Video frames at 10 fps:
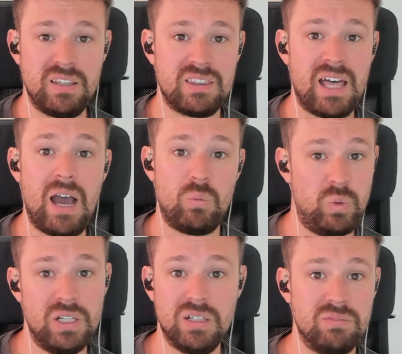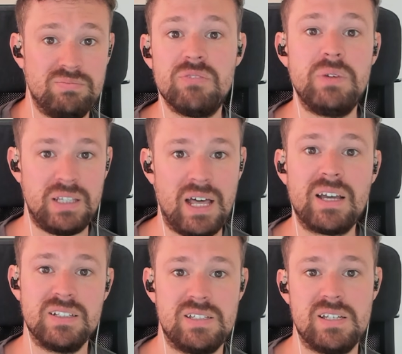think that will give me
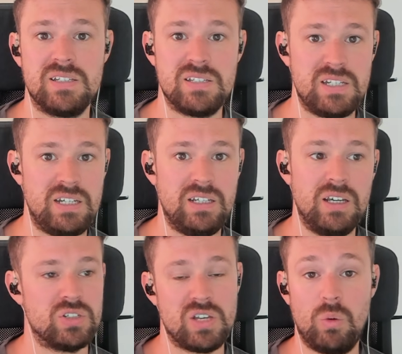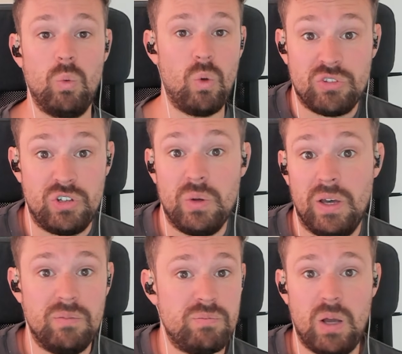that consistency because I will want to do it.